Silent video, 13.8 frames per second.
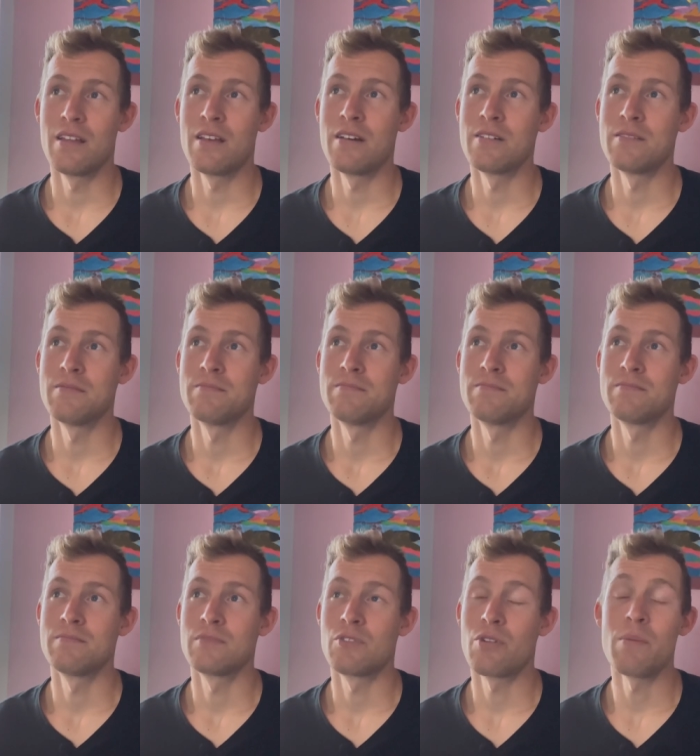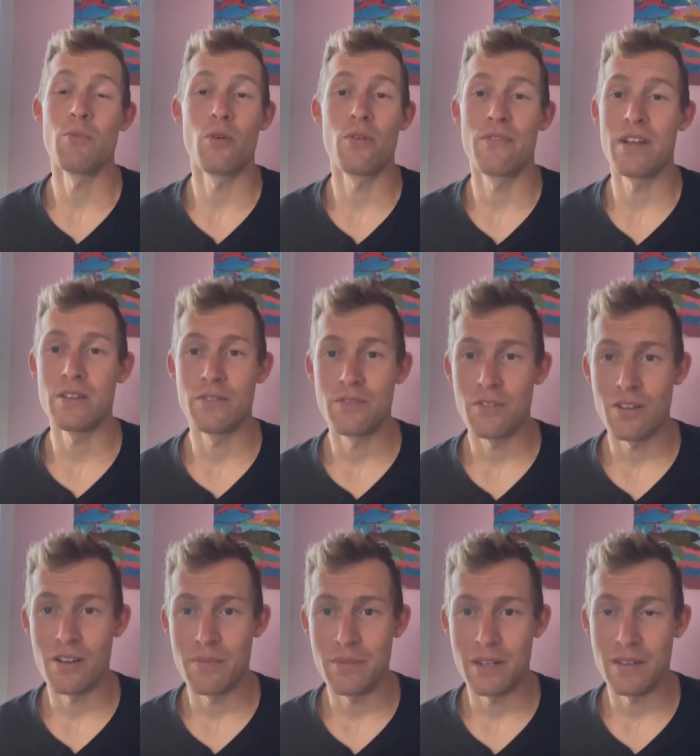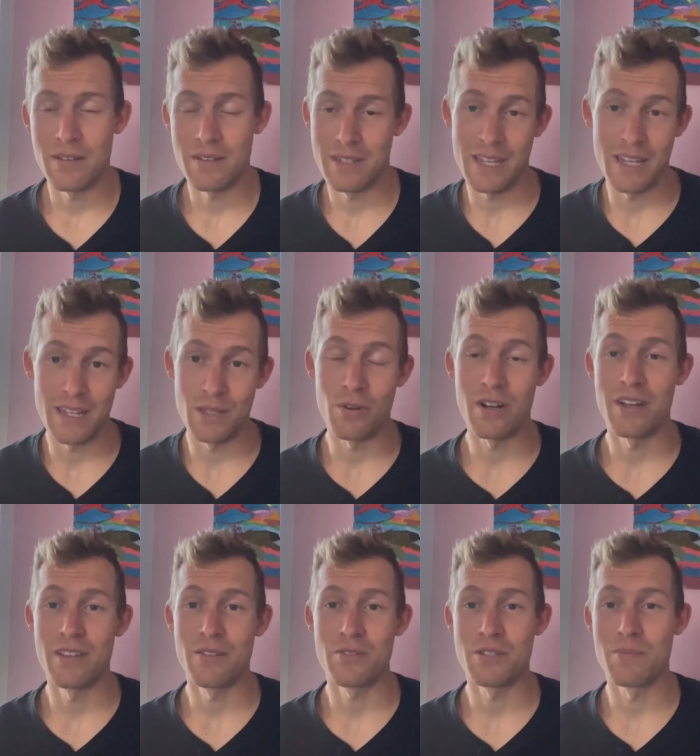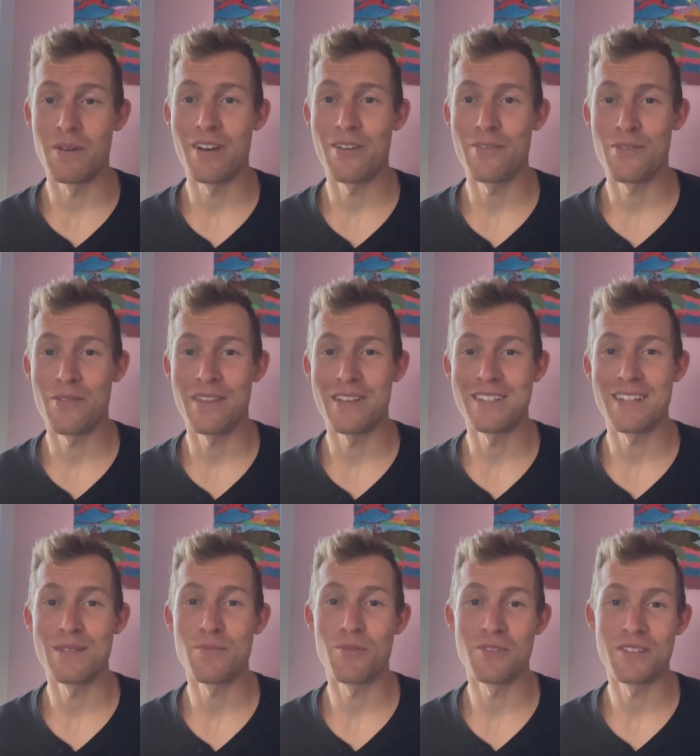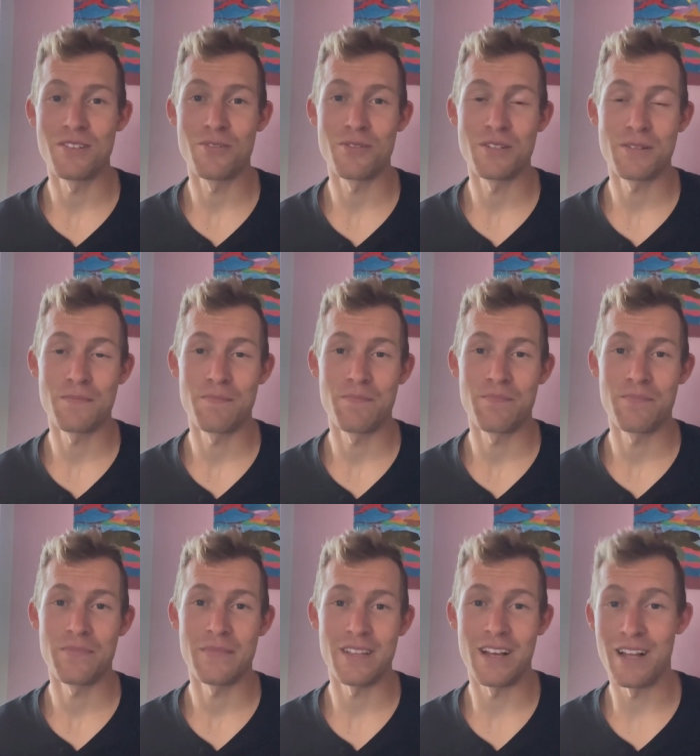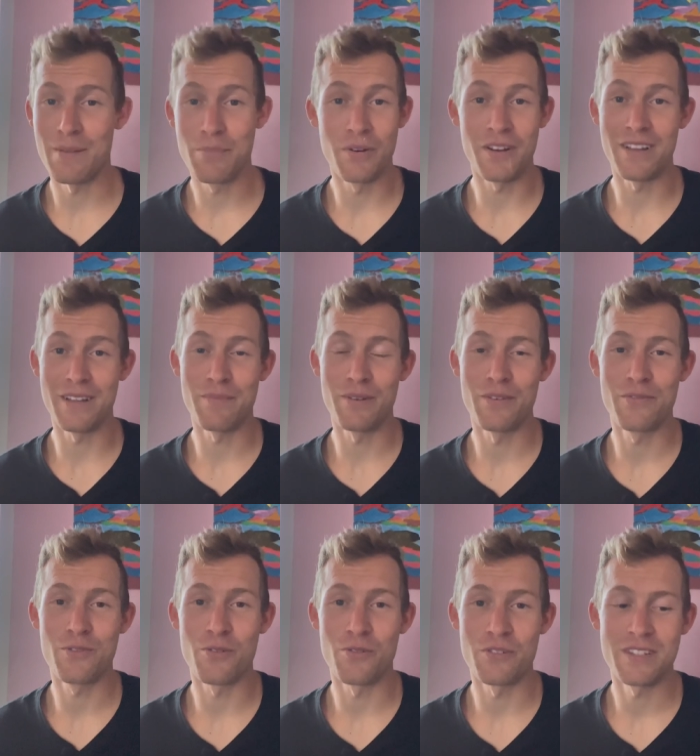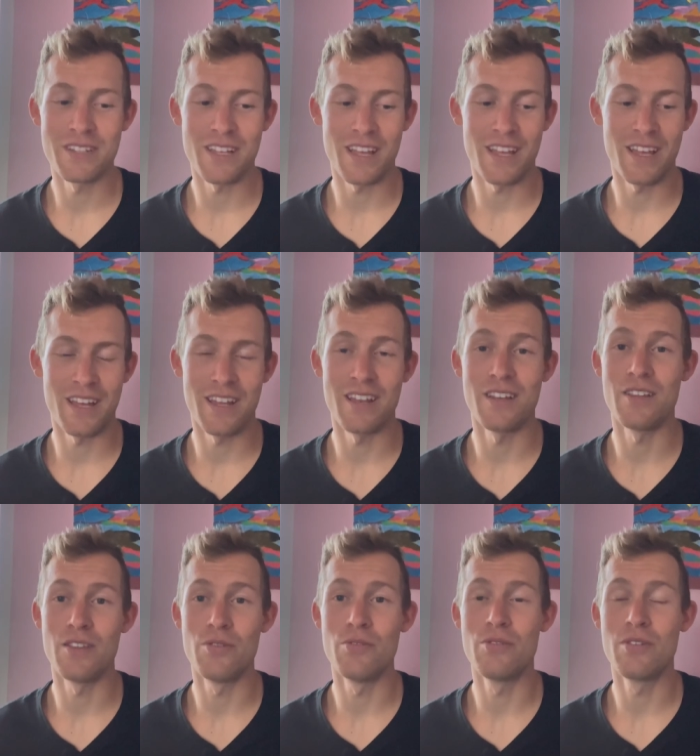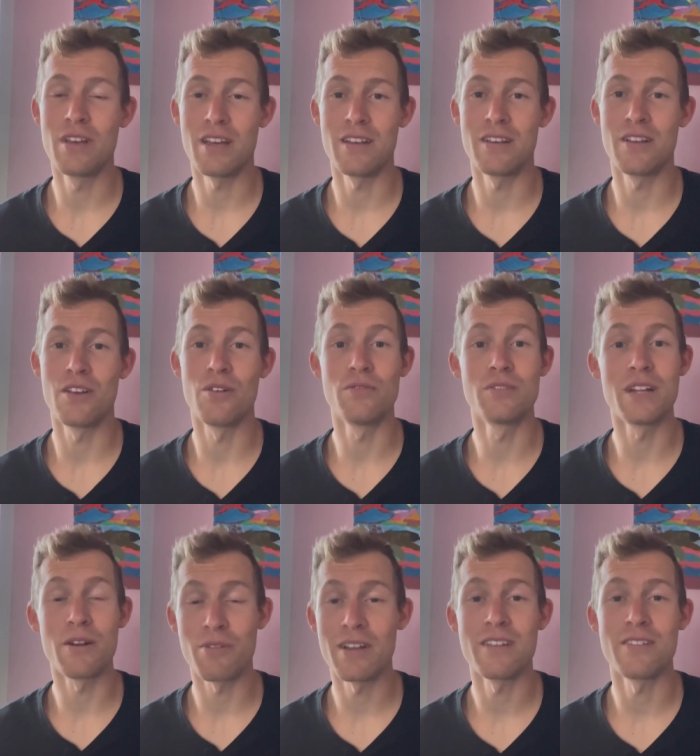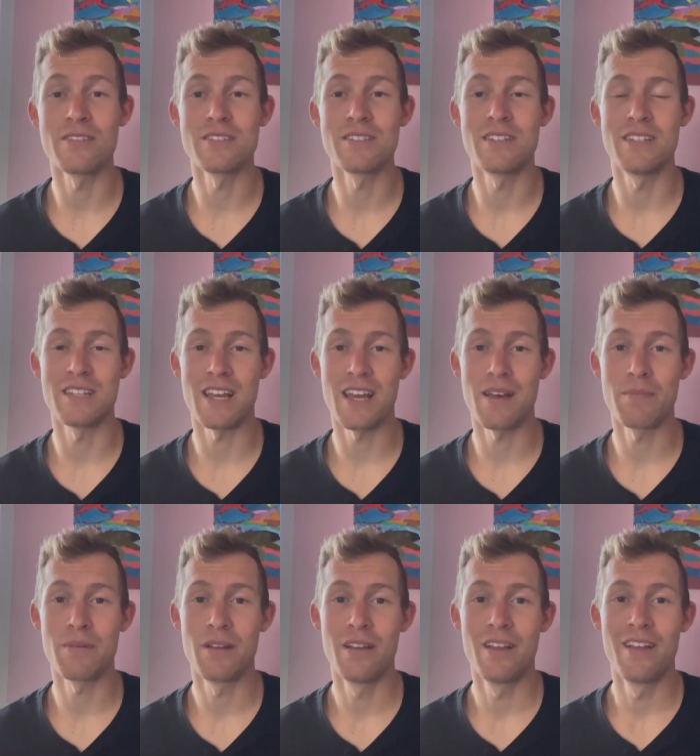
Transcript: um, create more value for a company, and that is why there is a market for things like Sports Endorse. I'll put a link below, of course, and you can go directly onto this app